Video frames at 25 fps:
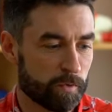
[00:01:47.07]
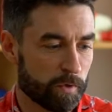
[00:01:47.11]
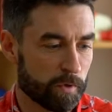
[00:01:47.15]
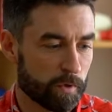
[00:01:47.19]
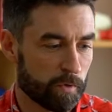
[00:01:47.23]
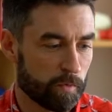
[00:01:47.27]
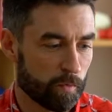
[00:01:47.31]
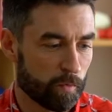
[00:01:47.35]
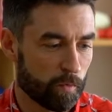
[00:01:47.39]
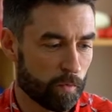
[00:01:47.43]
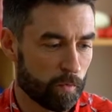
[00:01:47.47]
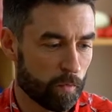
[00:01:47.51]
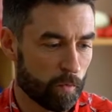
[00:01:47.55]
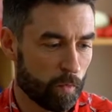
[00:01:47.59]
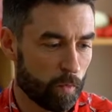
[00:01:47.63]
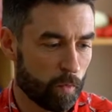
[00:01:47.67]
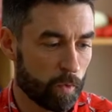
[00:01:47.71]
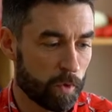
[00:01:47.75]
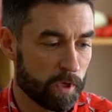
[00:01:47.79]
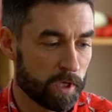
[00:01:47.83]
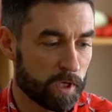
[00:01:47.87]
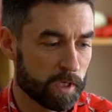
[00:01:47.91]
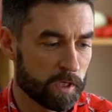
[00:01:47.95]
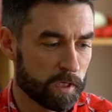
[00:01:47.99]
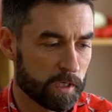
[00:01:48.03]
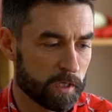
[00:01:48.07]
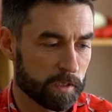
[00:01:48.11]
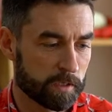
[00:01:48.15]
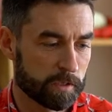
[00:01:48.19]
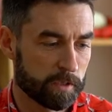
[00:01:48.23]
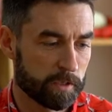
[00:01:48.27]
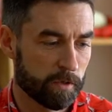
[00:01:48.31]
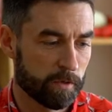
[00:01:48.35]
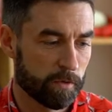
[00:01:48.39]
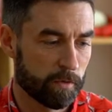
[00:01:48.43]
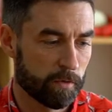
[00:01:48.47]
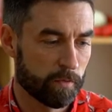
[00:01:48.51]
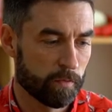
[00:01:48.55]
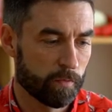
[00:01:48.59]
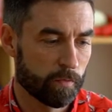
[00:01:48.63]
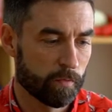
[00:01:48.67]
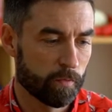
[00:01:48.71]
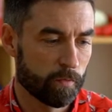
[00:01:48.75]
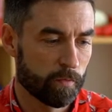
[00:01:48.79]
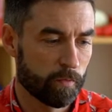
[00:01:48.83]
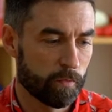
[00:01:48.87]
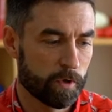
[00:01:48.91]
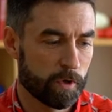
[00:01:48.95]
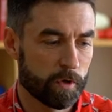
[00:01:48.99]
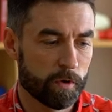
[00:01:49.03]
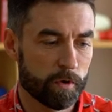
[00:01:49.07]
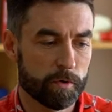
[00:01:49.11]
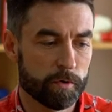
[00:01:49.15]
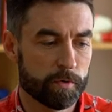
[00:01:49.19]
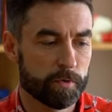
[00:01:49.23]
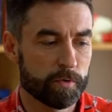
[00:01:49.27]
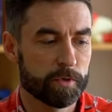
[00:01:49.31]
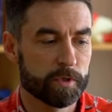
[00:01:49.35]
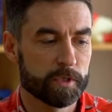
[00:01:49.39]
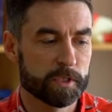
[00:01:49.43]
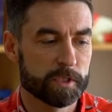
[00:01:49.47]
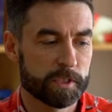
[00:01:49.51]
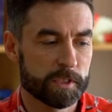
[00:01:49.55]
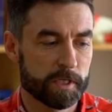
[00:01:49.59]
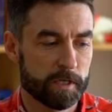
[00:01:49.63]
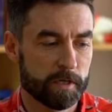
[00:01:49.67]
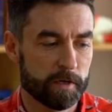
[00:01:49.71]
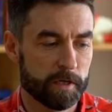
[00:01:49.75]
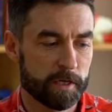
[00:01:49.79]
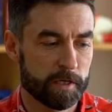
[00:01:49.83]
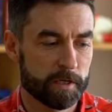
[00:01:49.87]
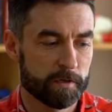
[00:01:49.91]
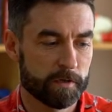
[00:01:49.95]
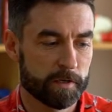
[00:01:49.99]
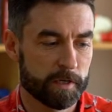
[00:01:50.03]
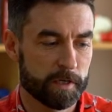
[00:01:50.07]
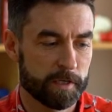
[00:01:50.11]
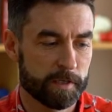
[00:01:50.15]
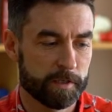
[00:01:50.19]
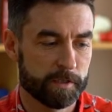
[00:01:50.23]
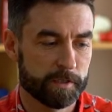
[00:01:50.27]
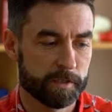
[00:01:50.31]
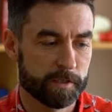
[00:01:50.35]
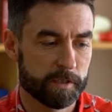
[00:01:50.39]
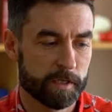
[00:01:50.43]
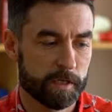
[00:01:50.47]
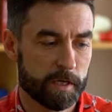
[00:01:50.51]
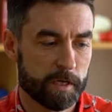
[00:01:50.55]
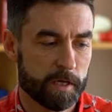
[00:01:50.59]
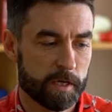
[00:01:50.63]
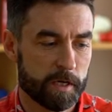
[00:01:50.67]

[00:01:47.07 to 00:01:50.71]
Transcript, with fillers: with we, so we don't know who this narrator is,